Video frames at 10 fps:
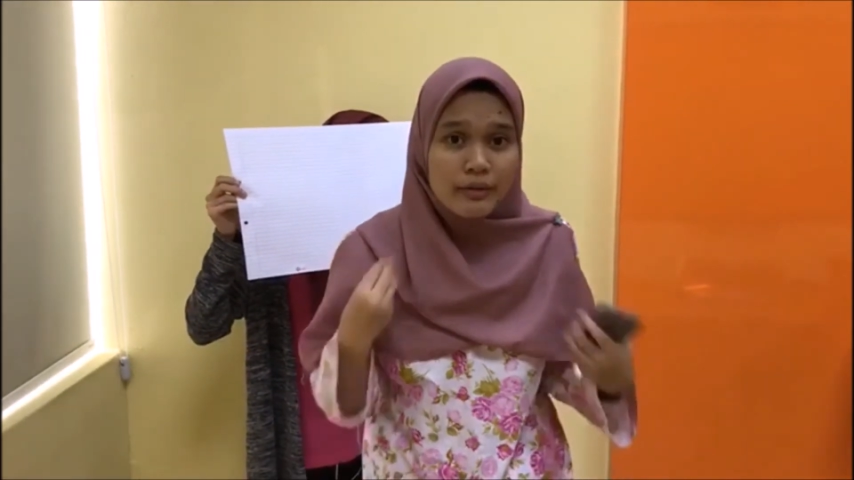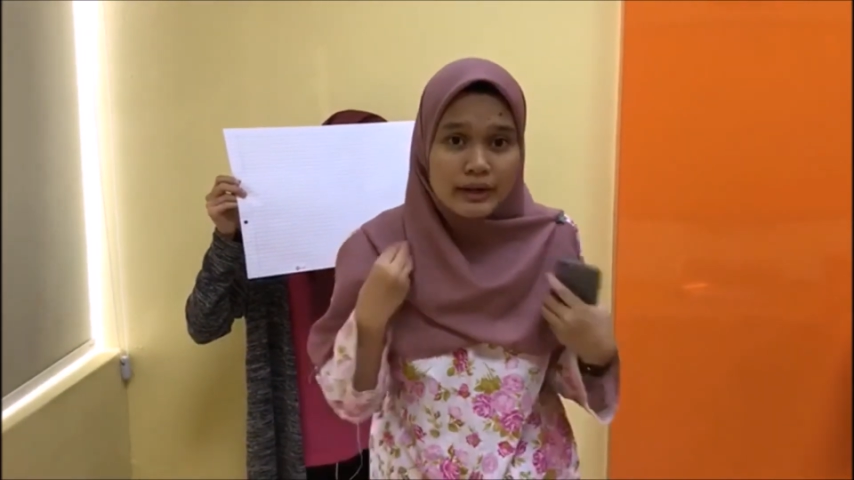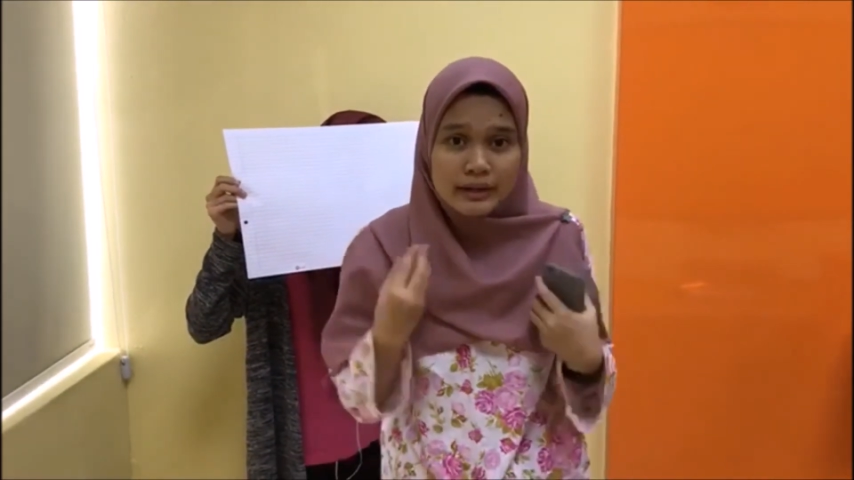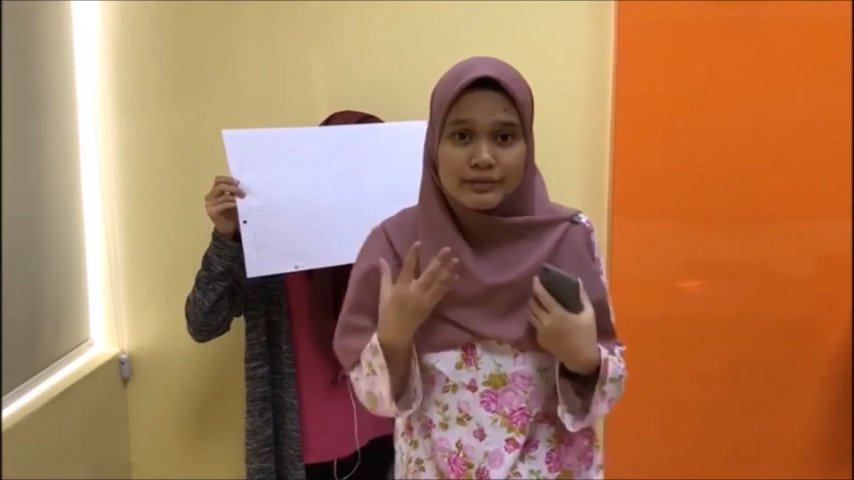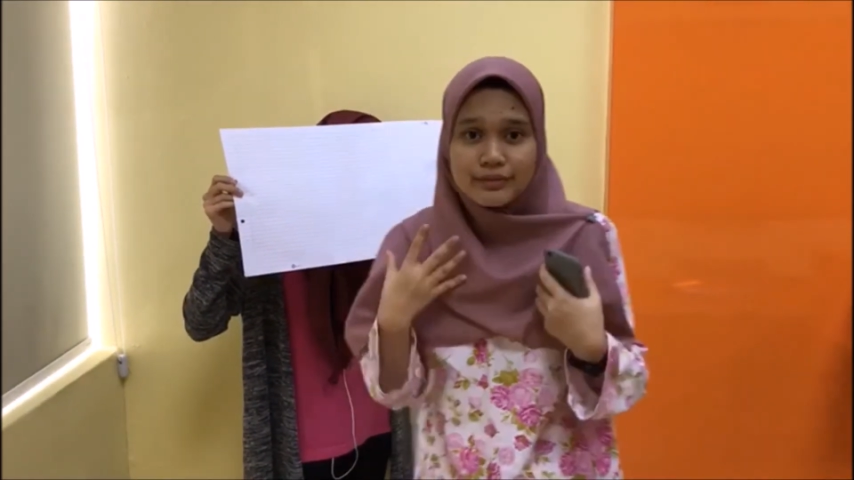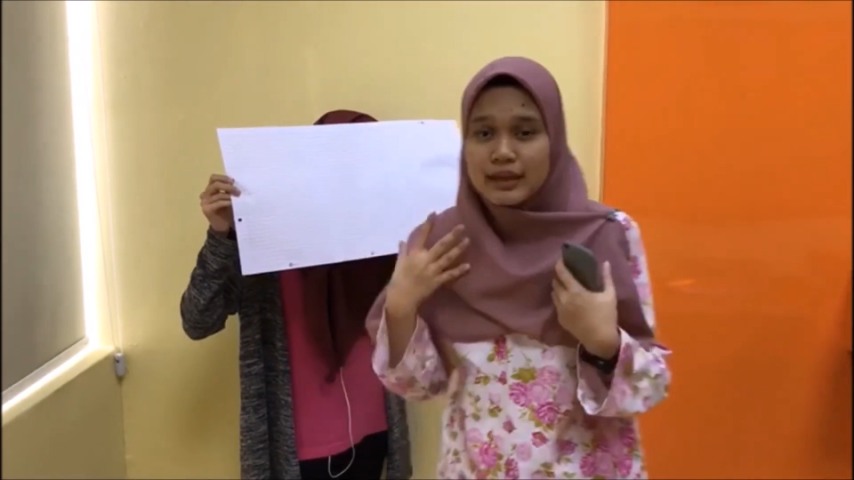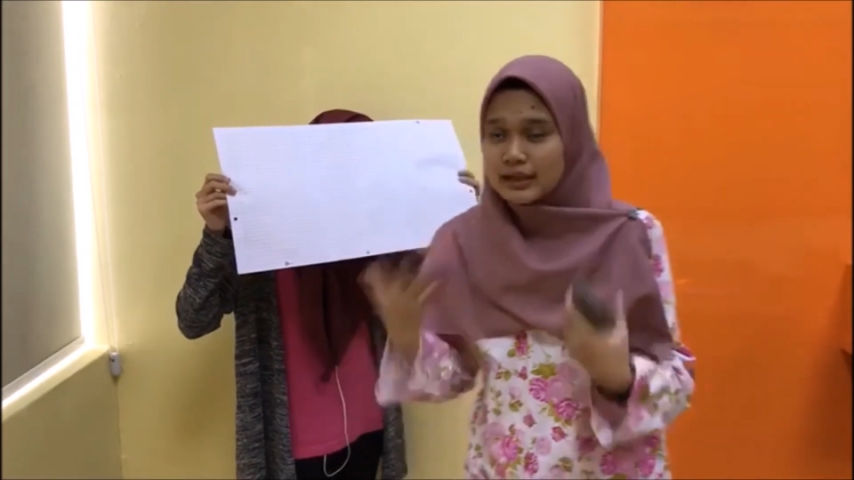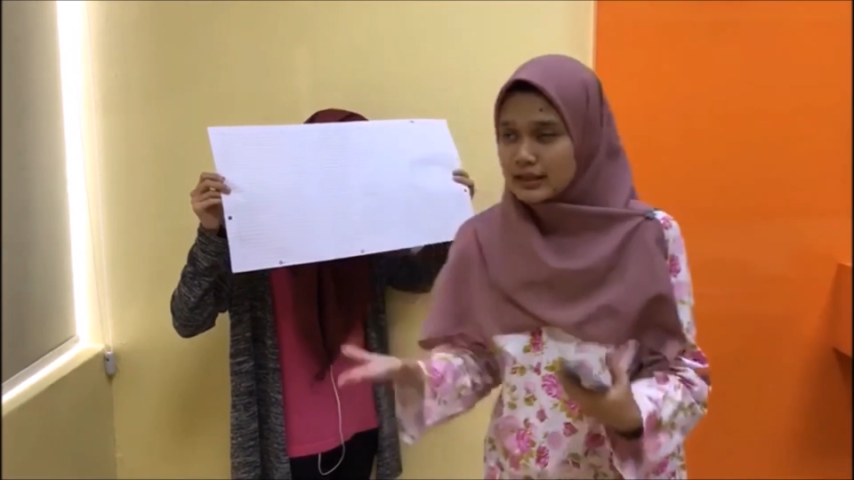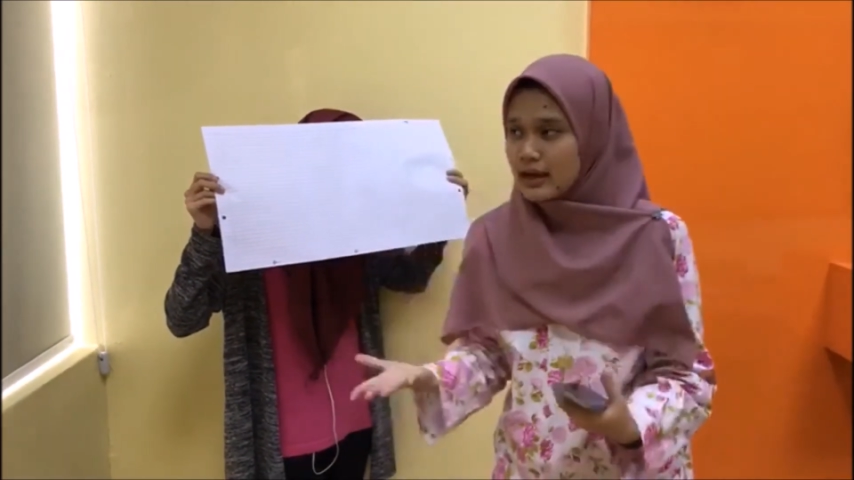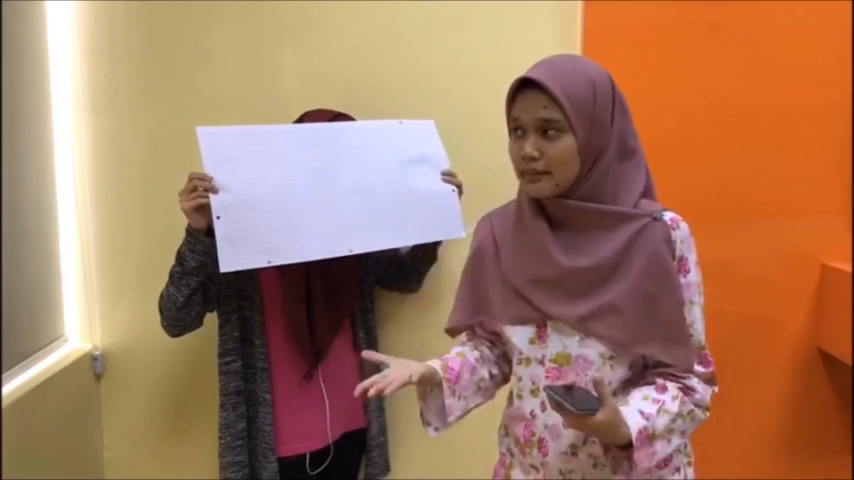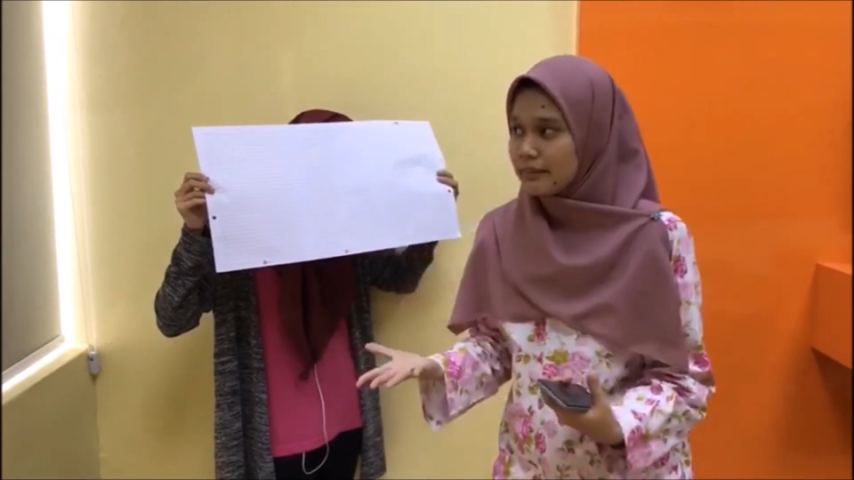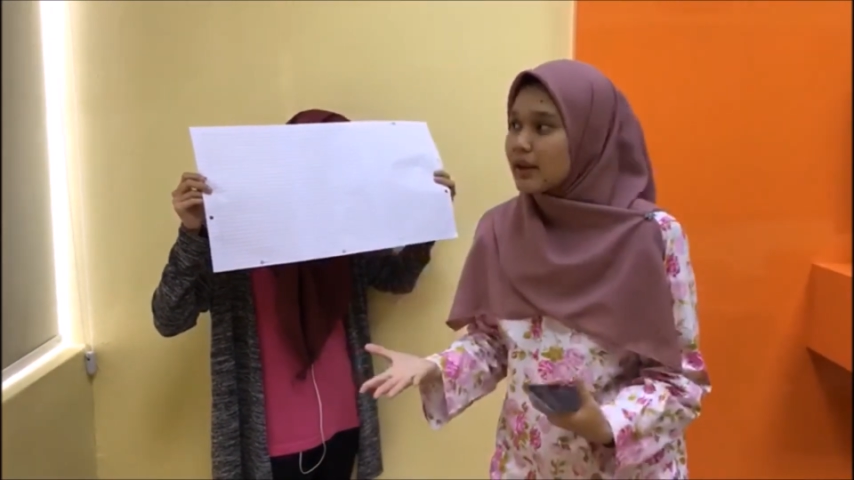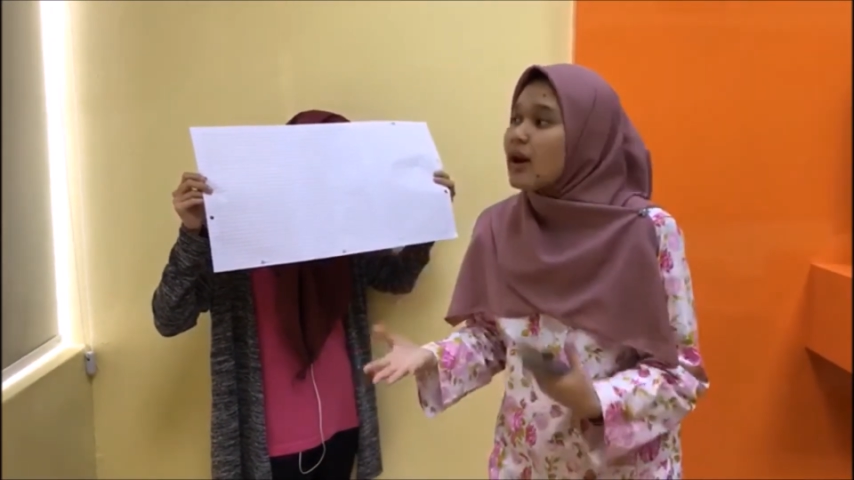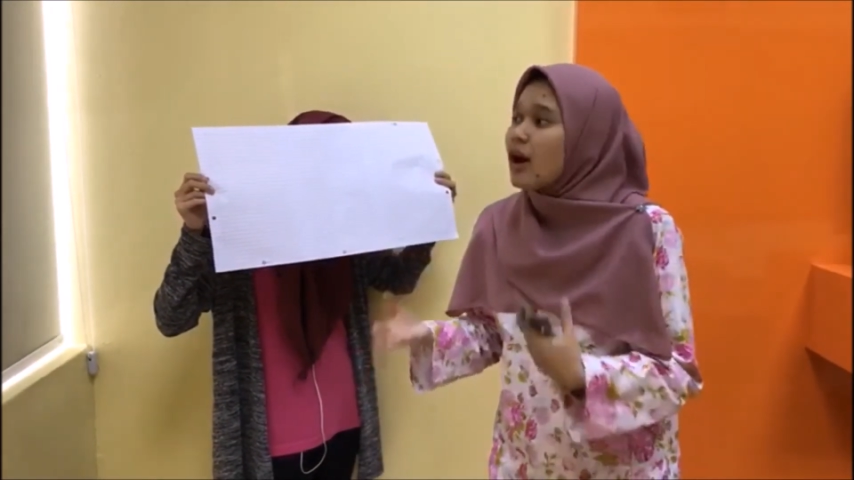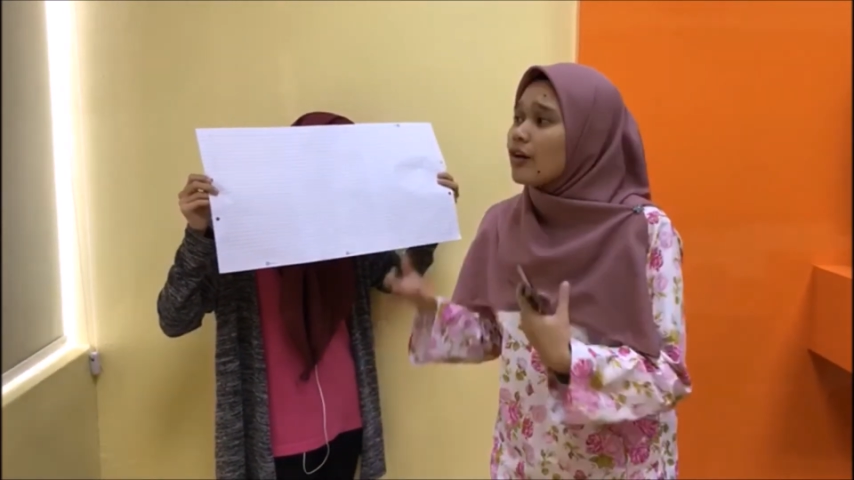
What if that happens?